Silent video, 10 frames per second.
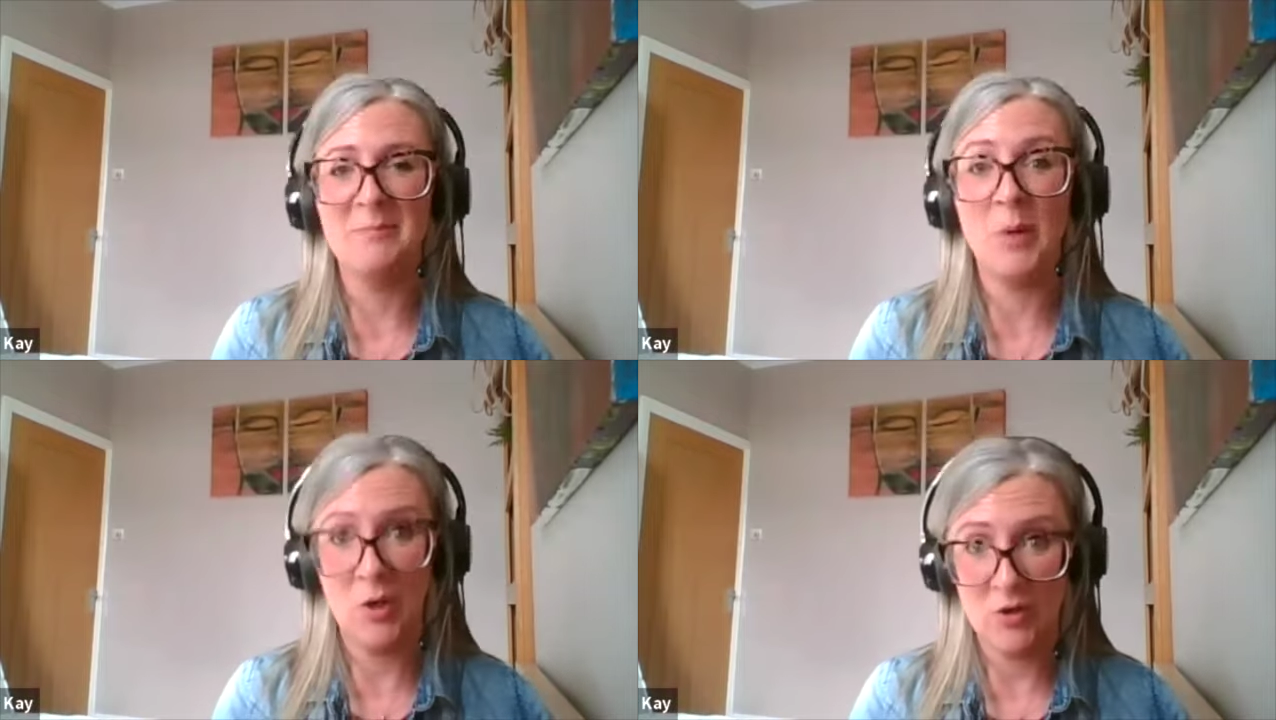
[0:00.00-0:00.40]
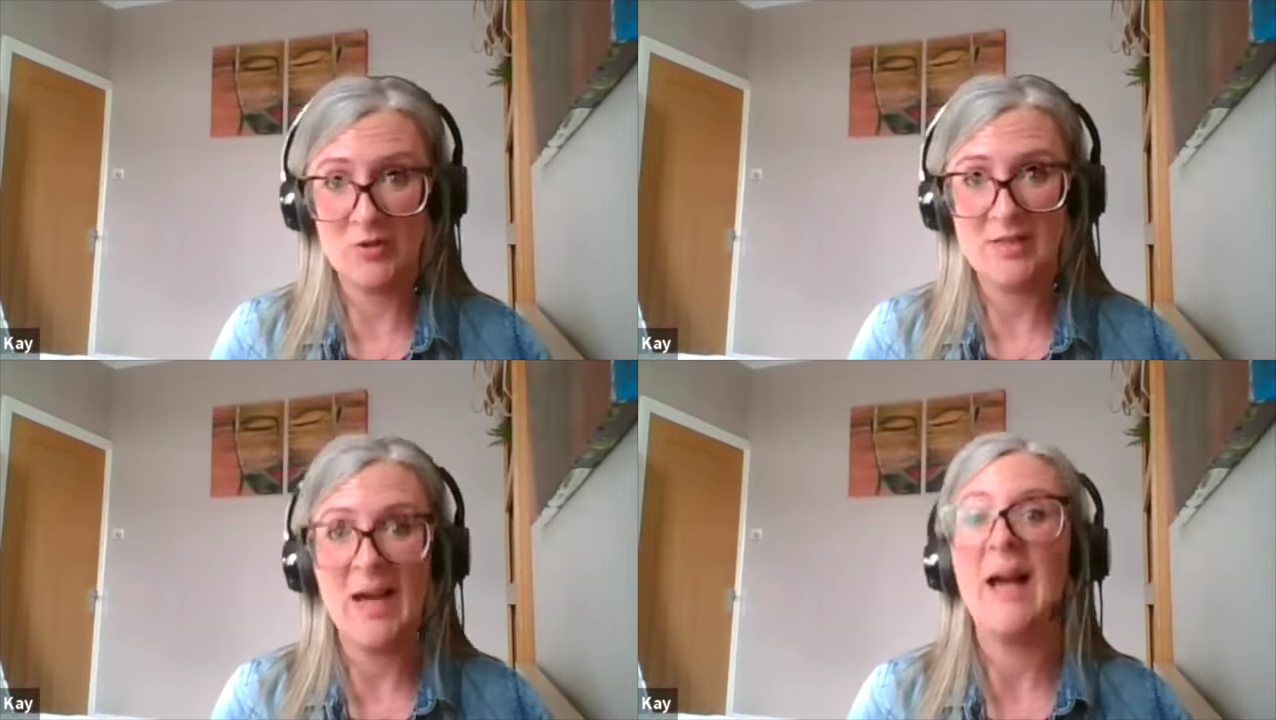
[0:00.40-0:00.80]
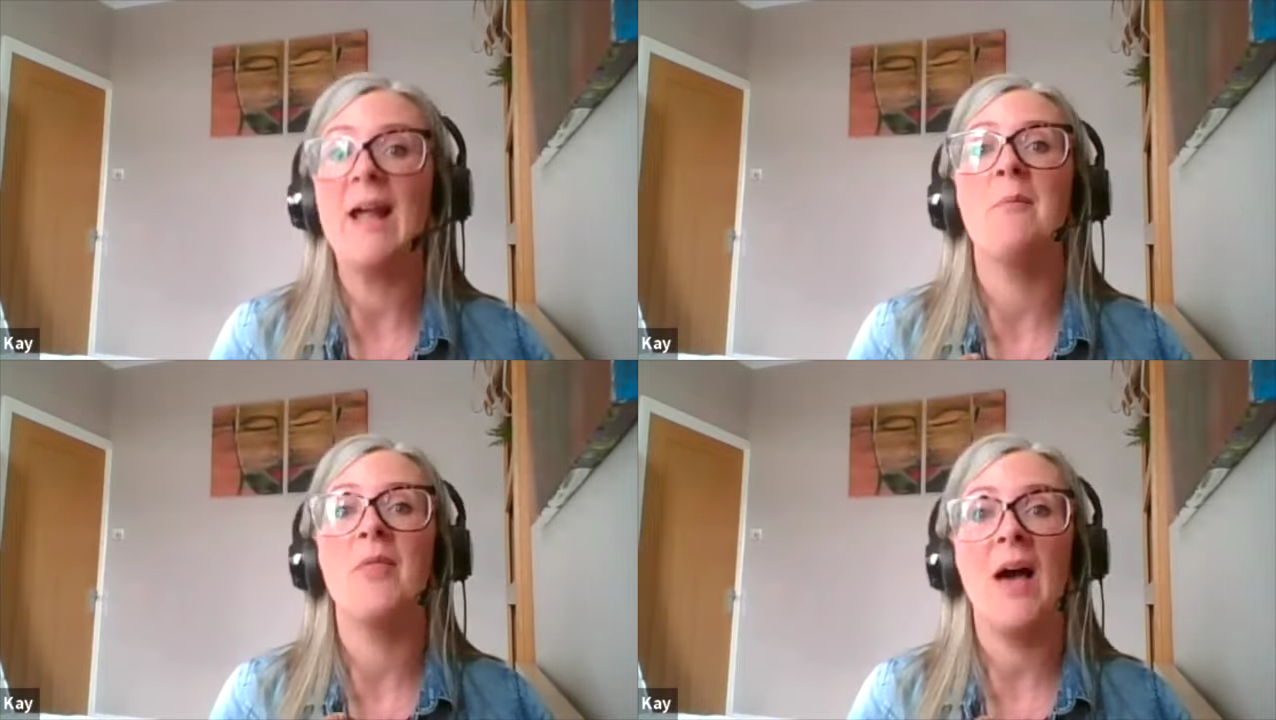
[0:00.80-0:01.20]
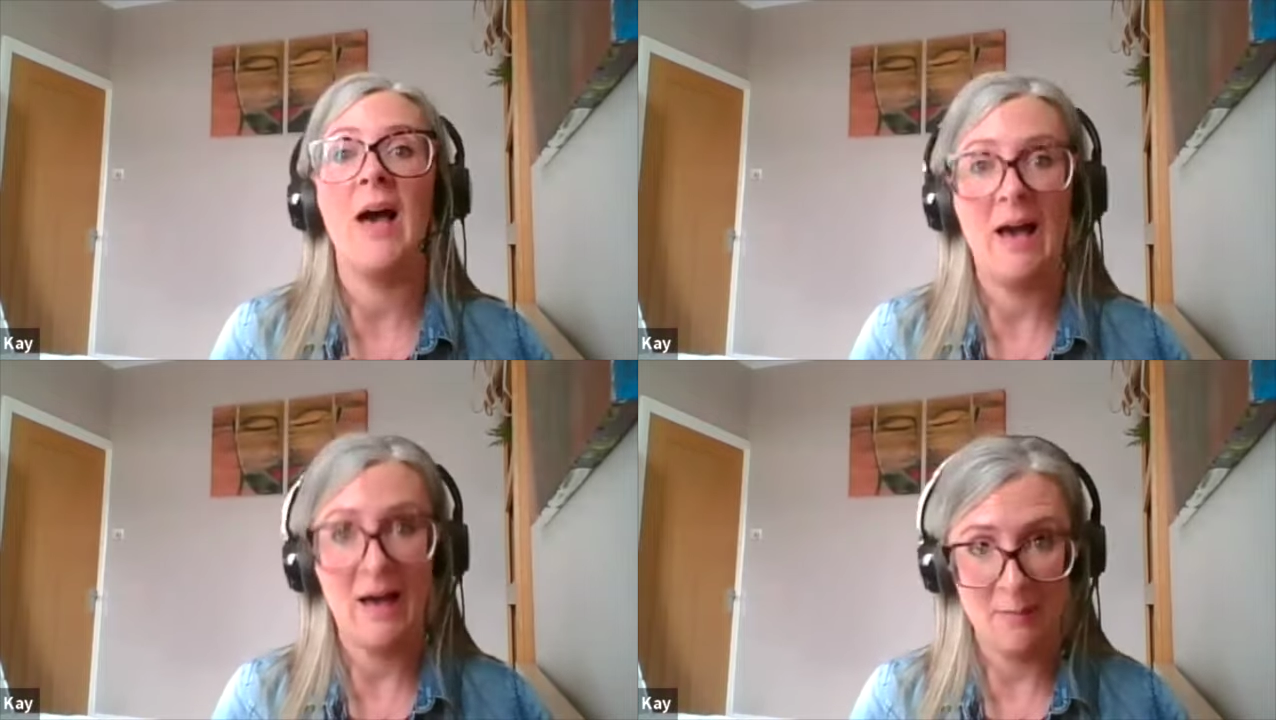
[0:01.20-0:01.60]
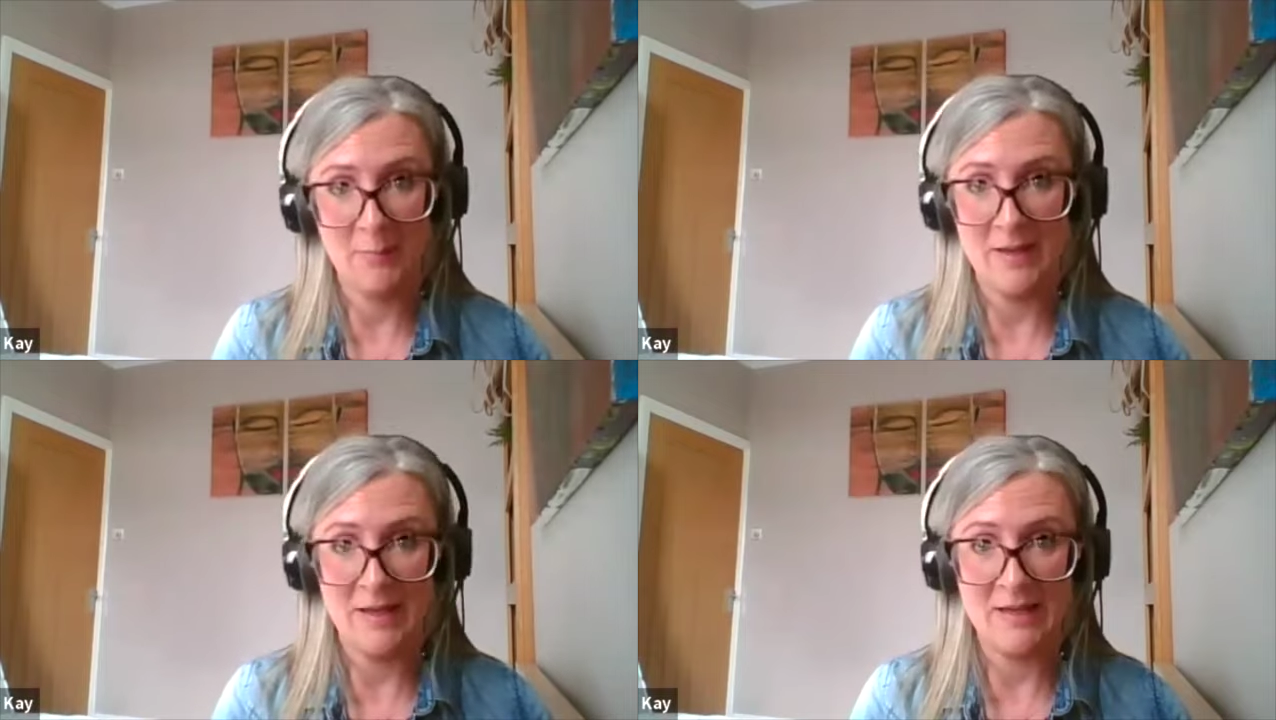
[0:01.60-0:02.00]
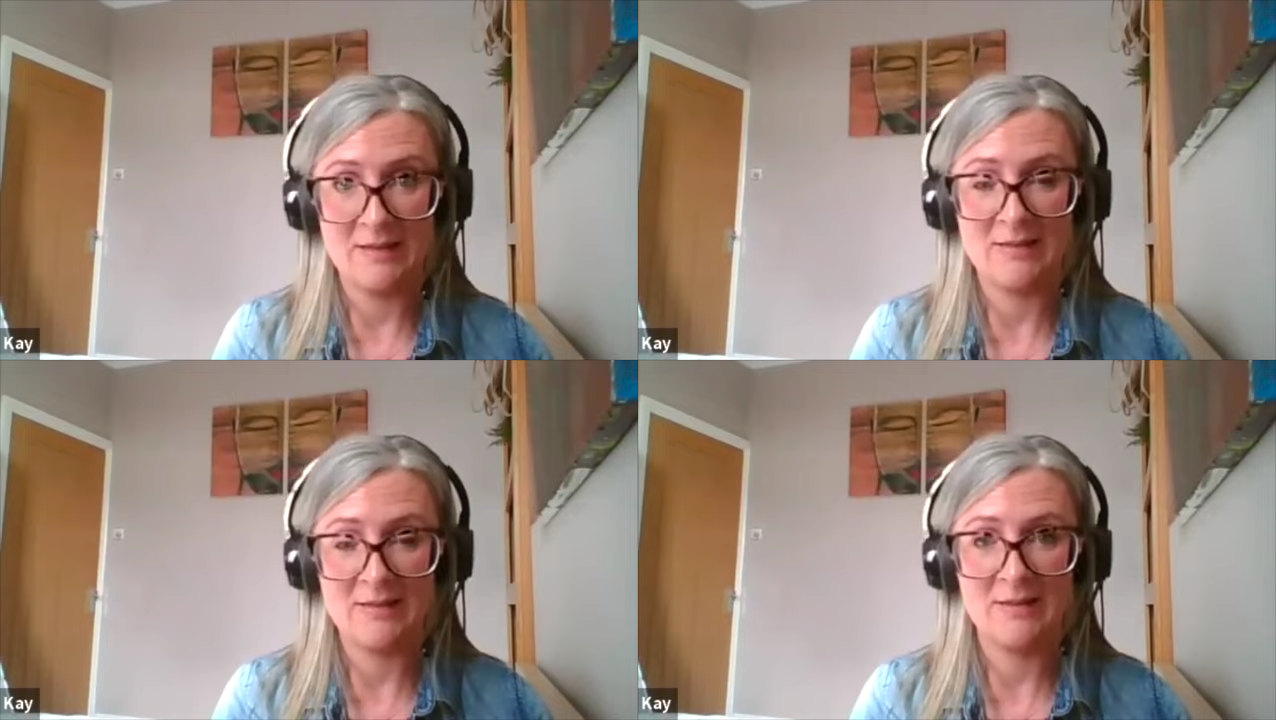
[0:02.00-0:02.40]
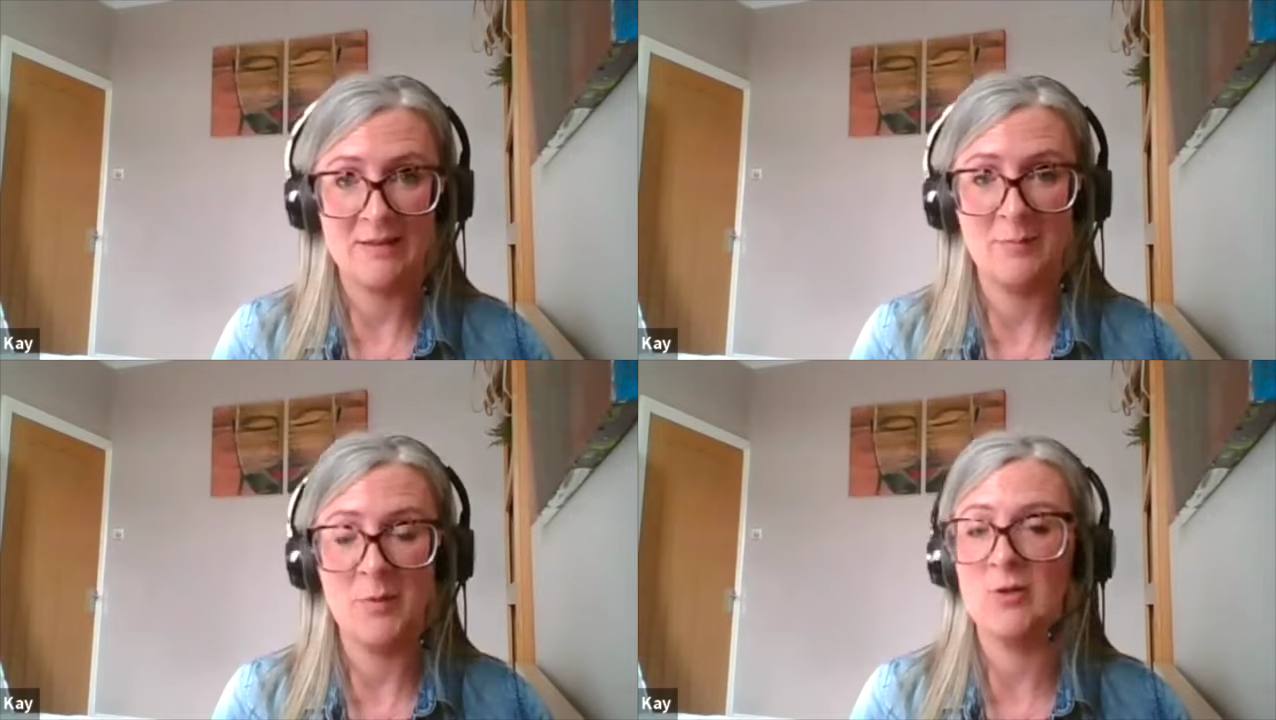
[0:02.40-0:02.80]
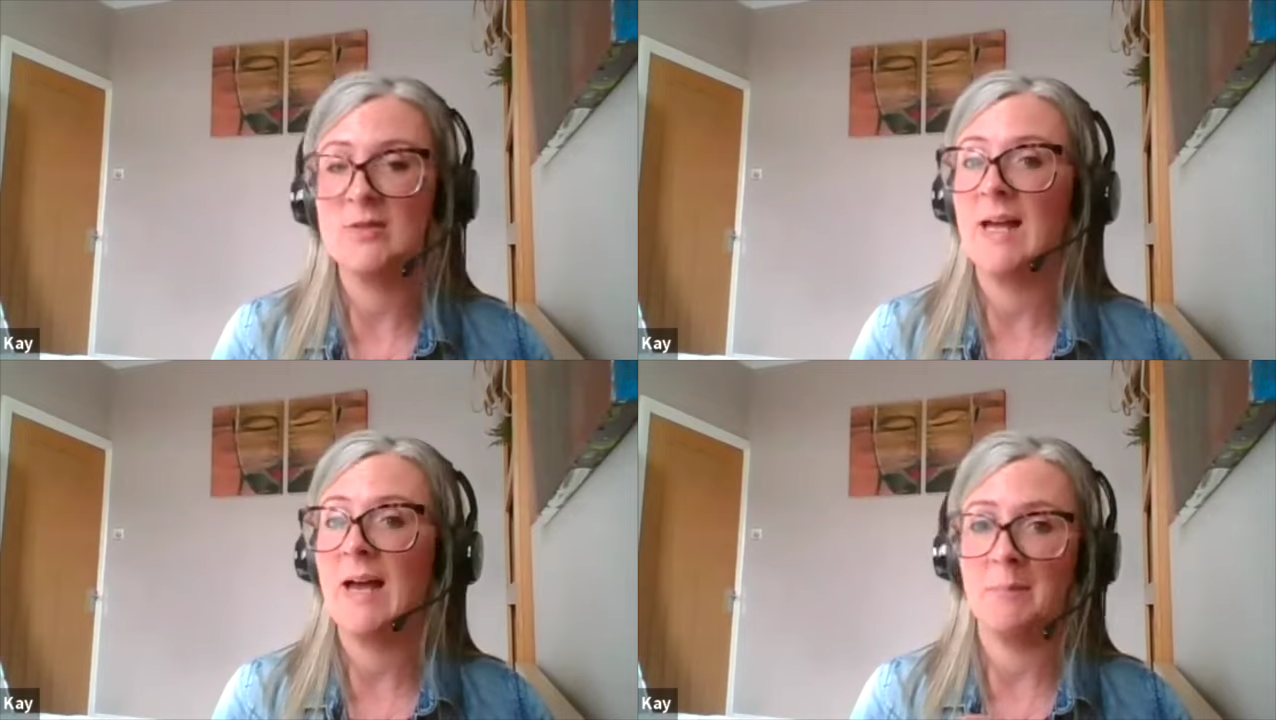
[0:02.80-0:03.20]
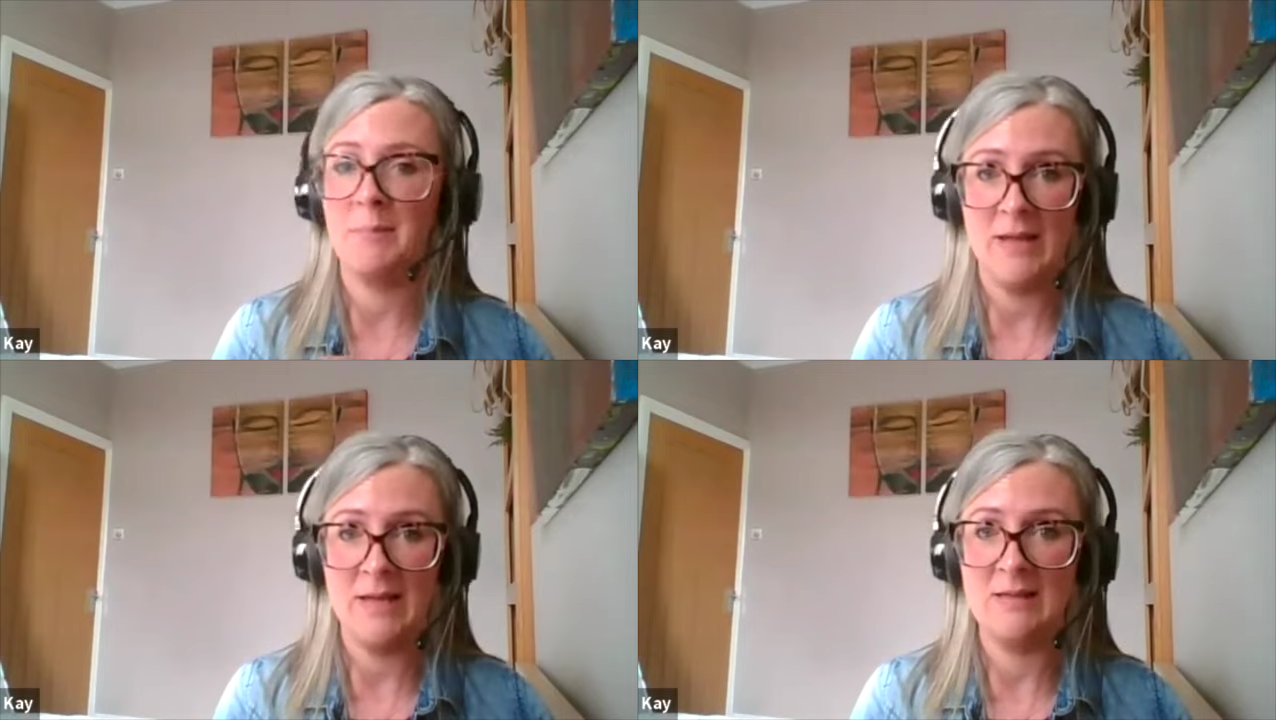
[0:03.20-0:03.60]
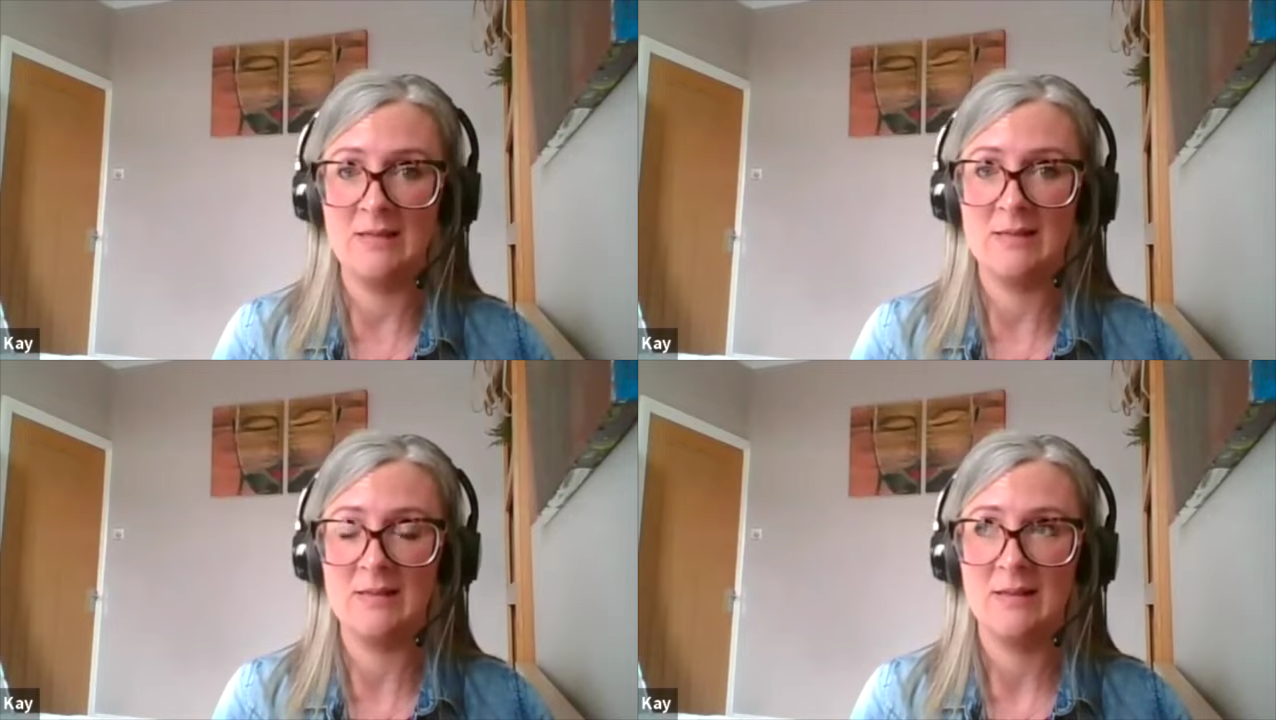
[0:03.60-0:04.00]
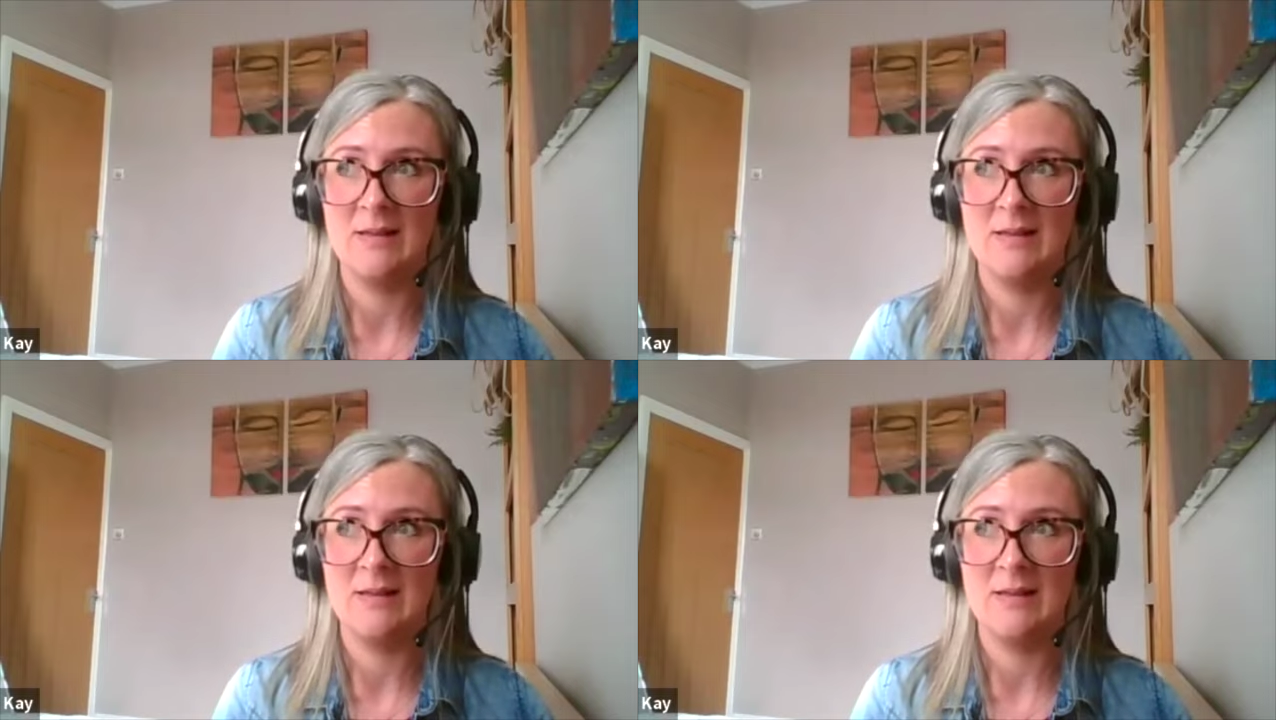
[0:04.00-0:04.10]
But I am the happiest, the most at peace.